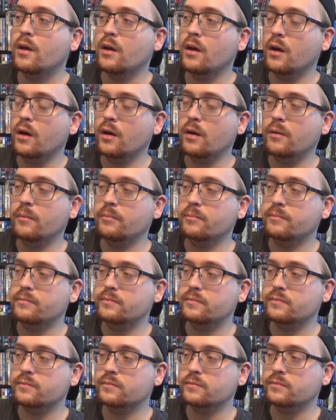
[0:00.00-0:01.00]

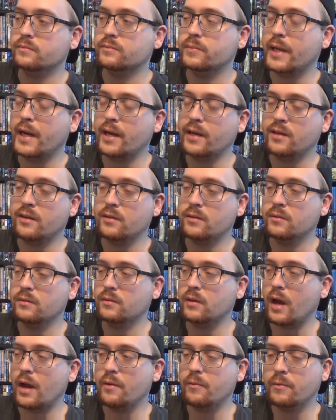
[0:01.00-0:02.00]
um, but I
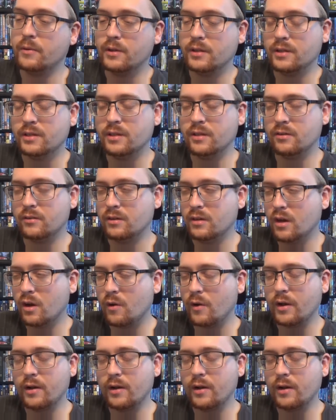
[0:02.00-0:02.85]
I really don't know.